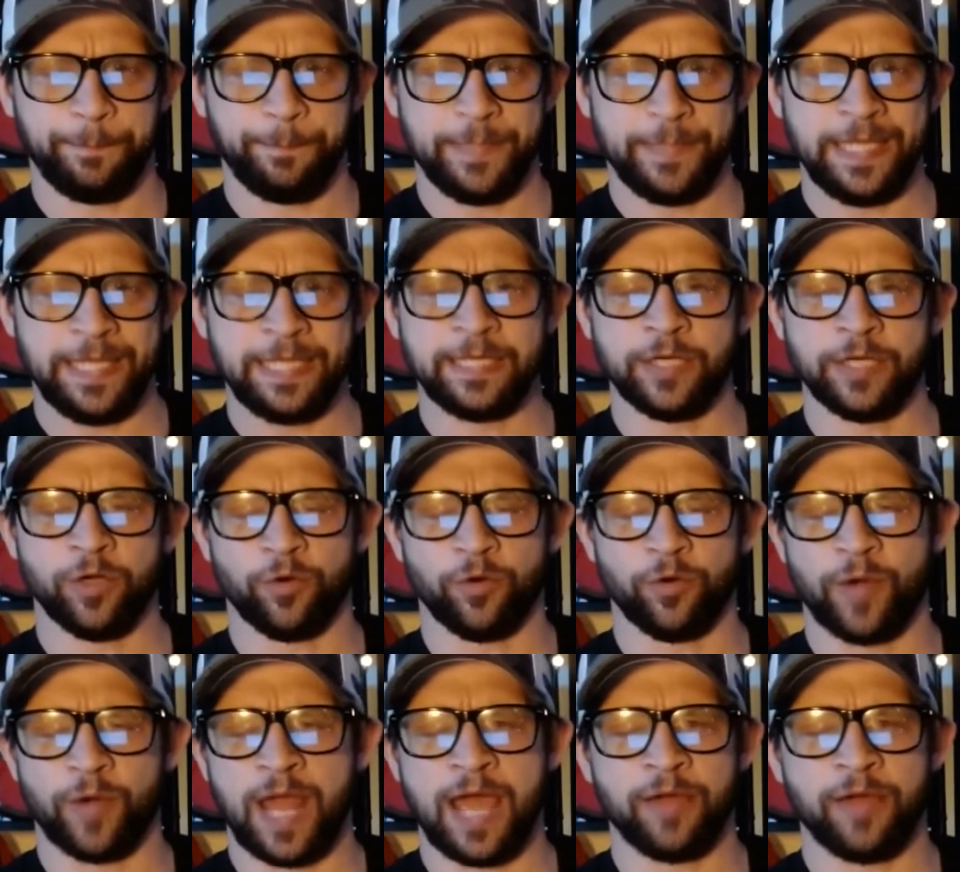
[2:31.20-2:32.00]
in and
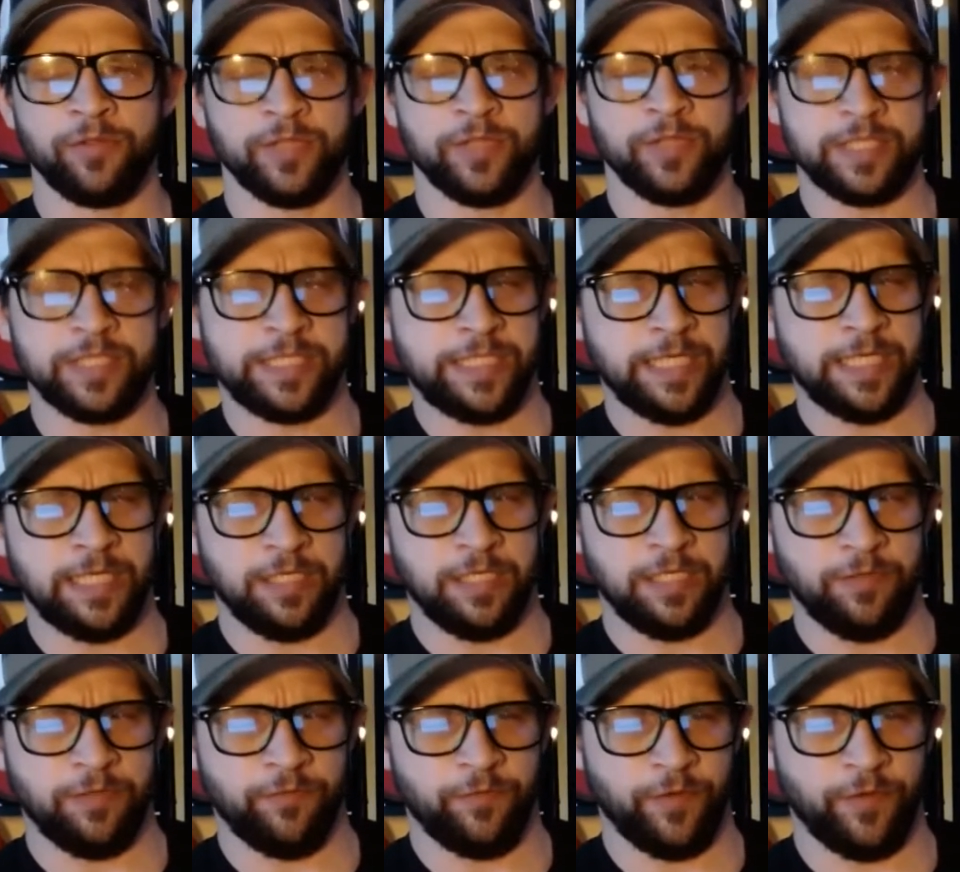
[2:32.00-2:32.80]
around the
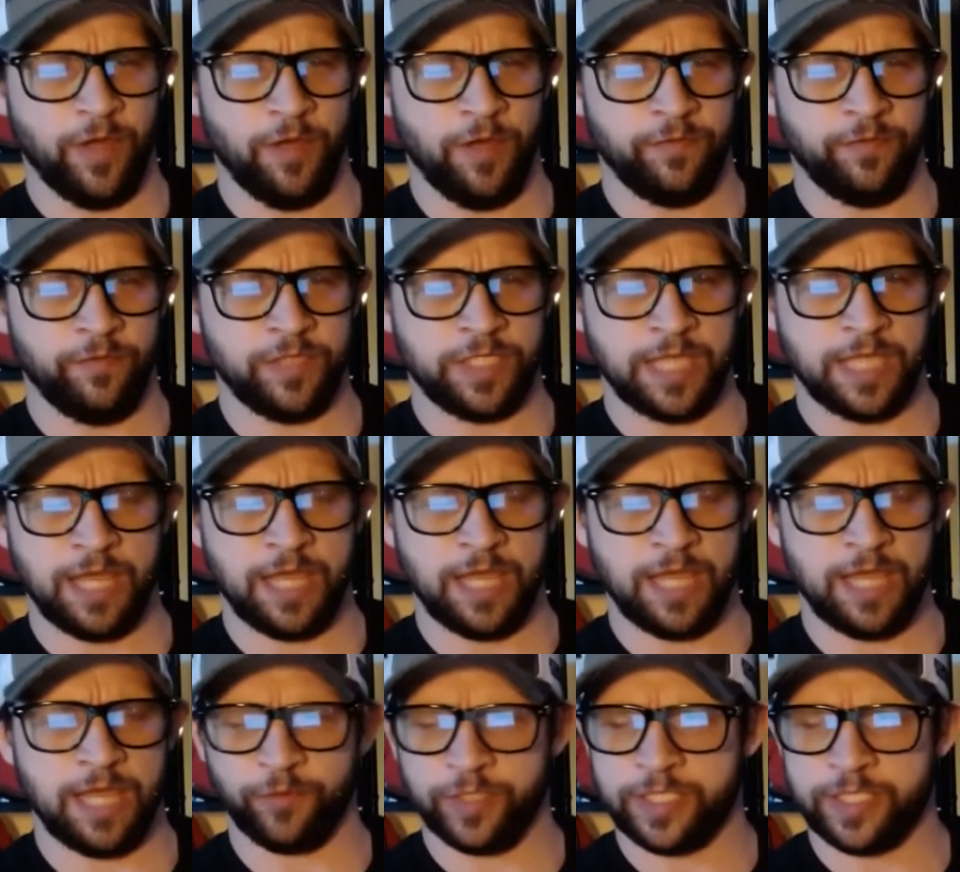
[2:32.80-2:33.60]
city of
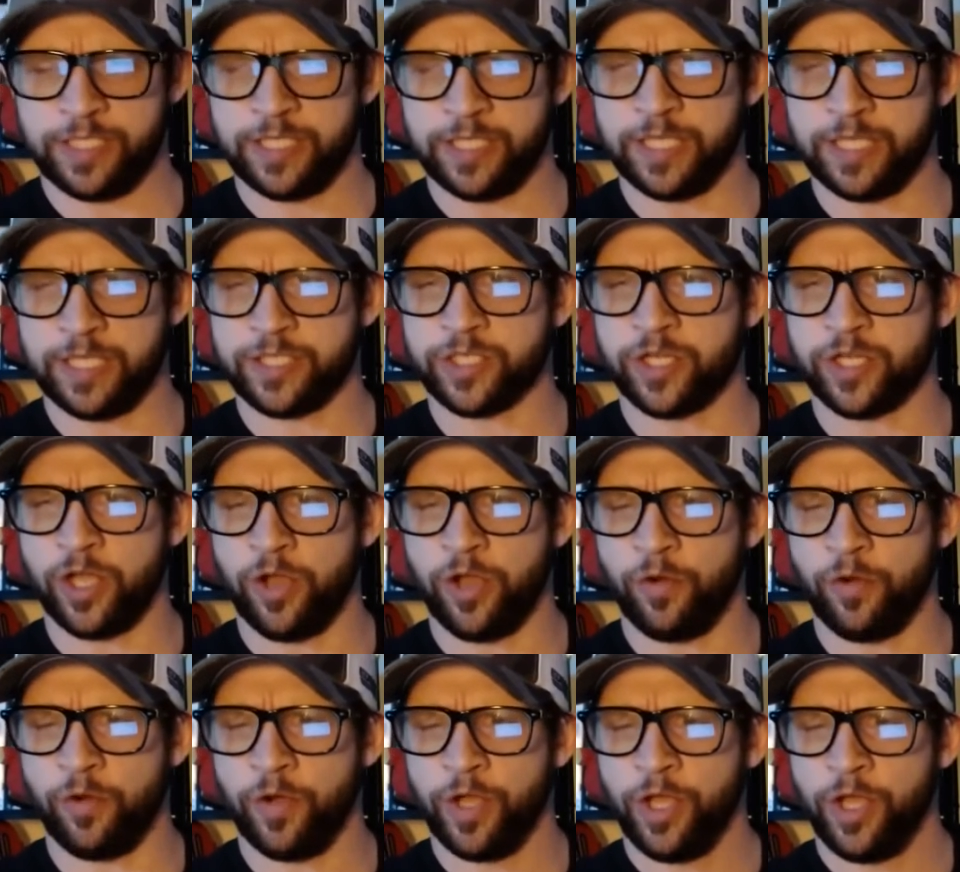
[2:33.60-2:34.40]
San
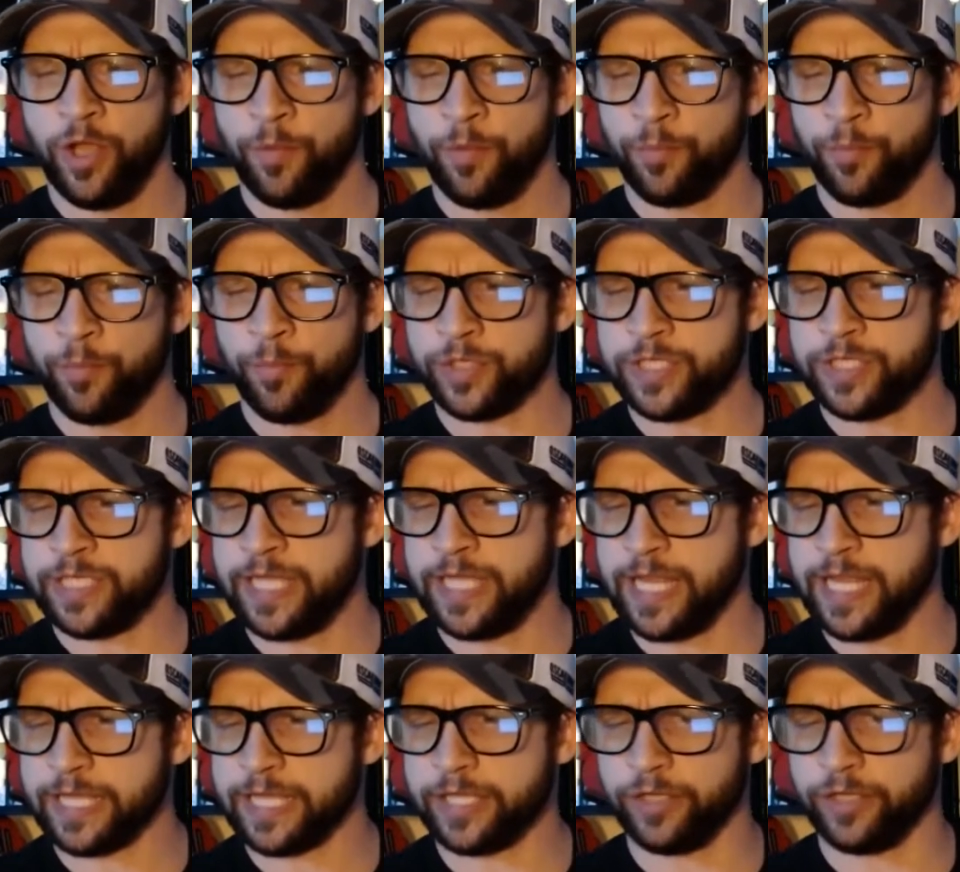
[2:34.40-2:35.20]
Francisco,
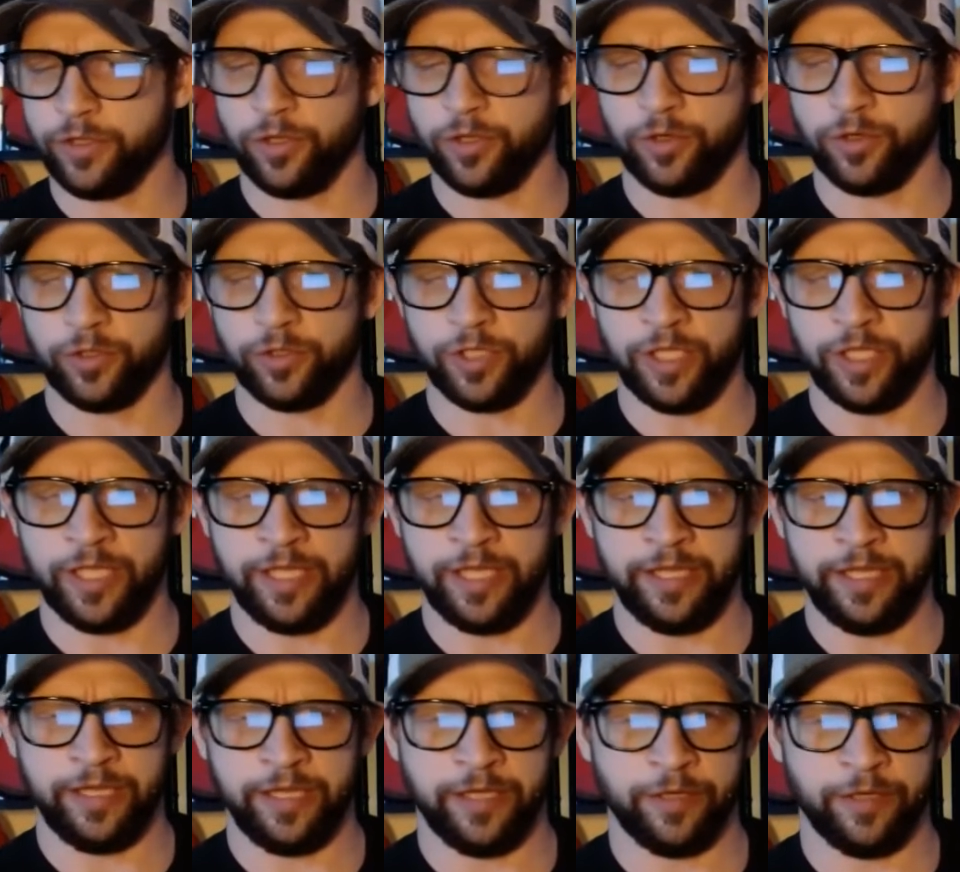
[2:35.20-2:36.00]

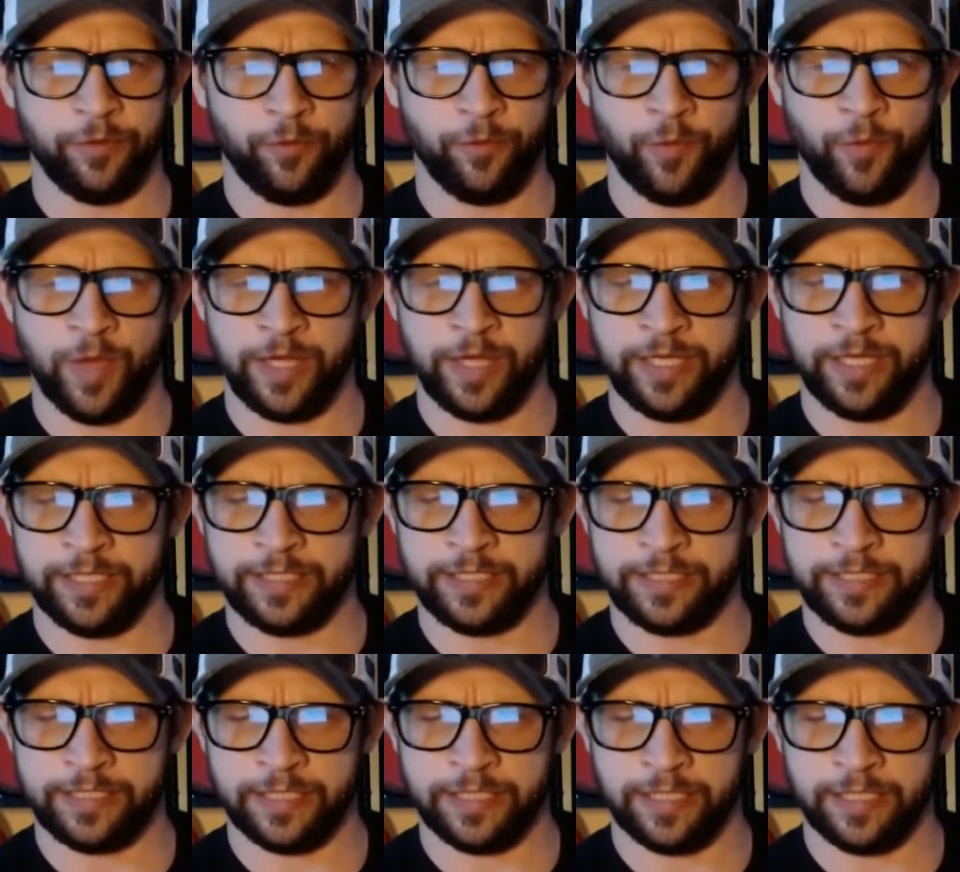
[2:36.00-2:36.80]
particularly when
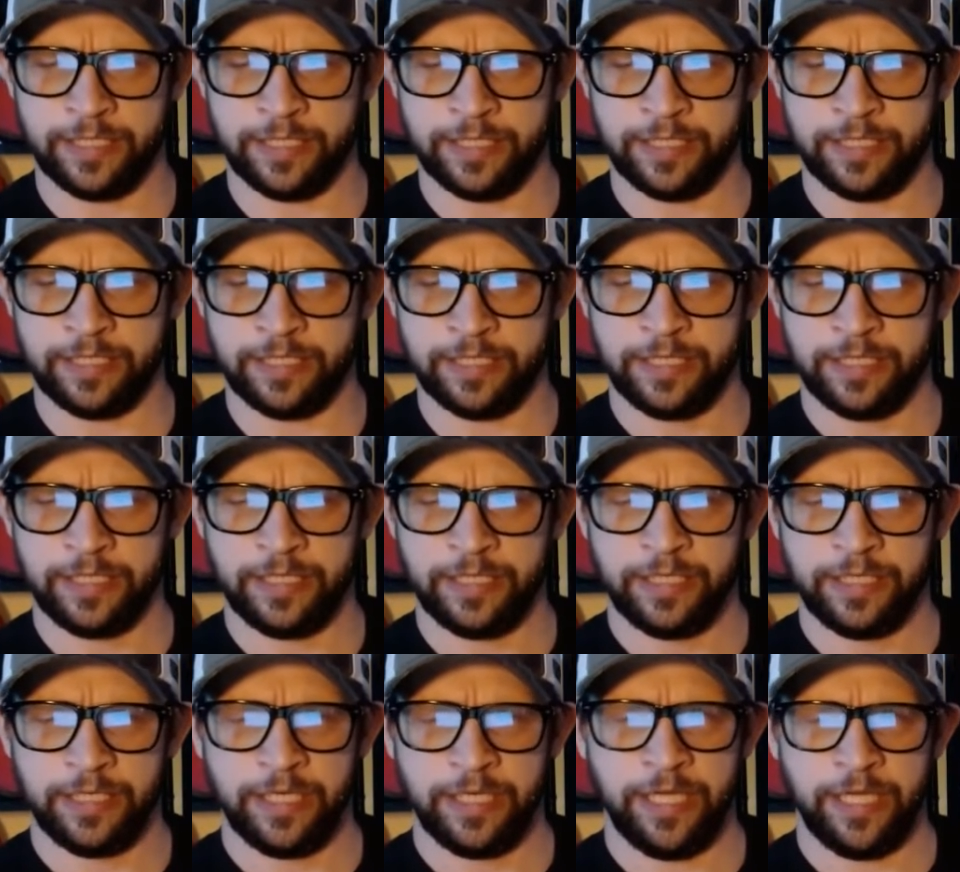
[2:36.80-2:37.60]

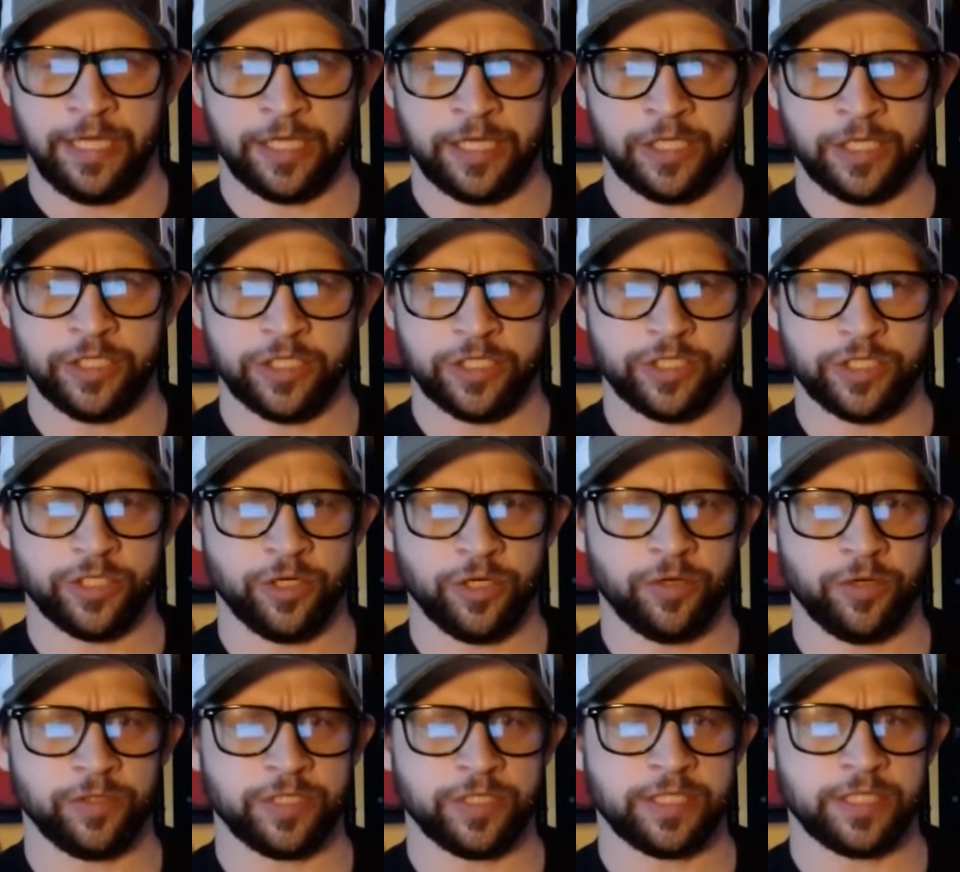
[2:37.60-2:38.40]
it
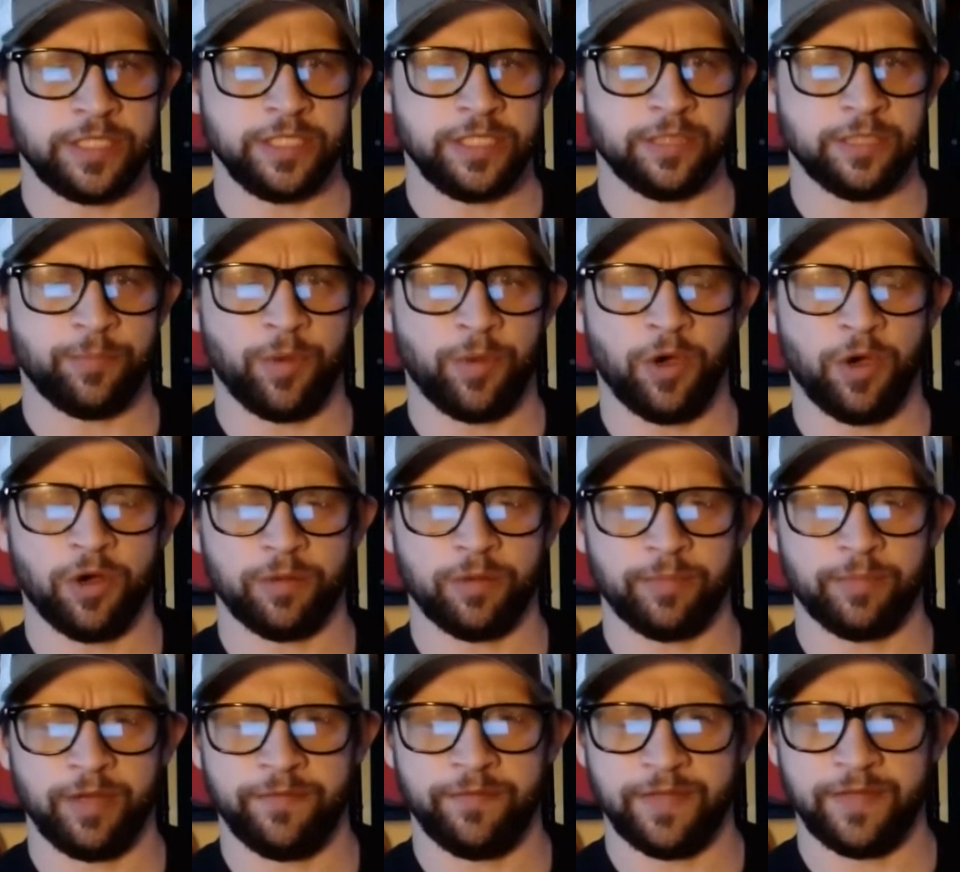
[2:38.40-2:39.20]
concerns the
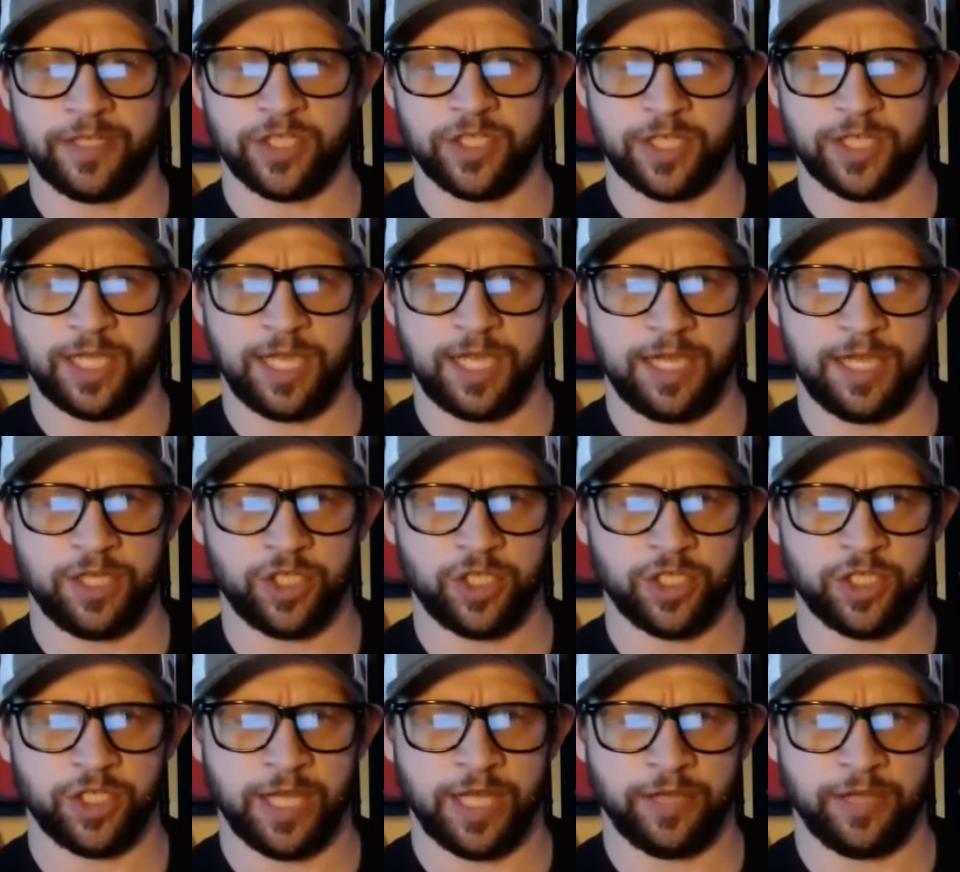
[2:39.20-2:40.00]
Department of
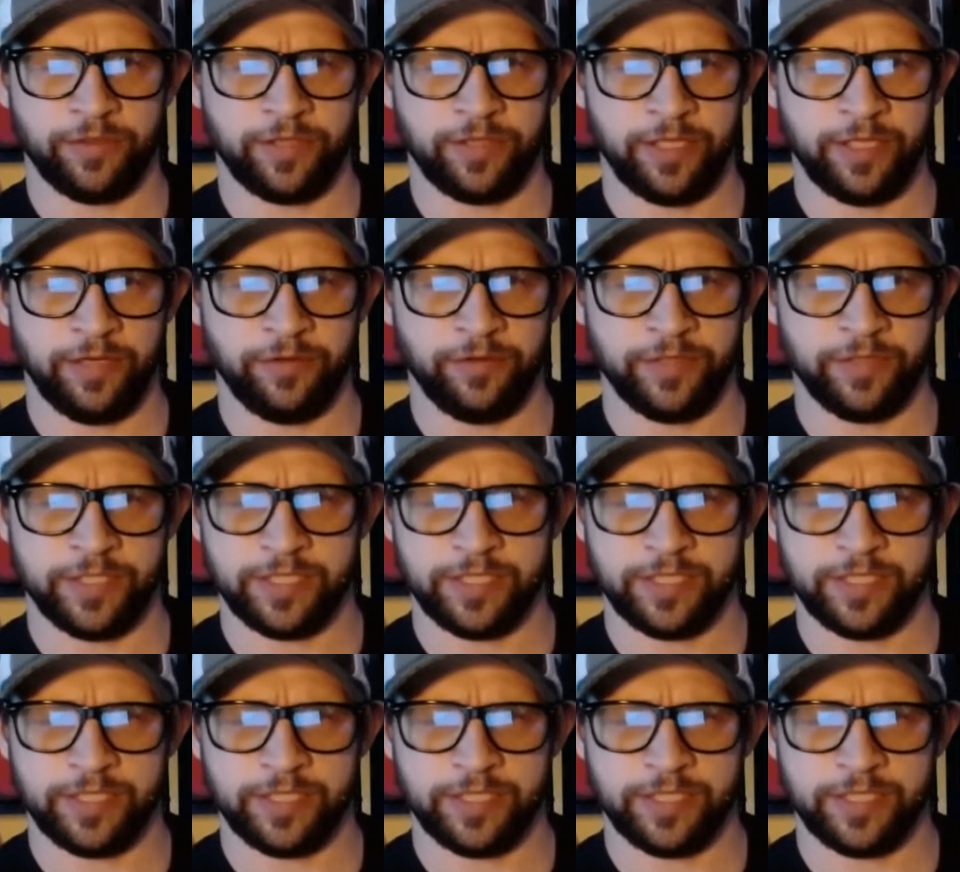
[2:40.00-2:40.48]
Education out there.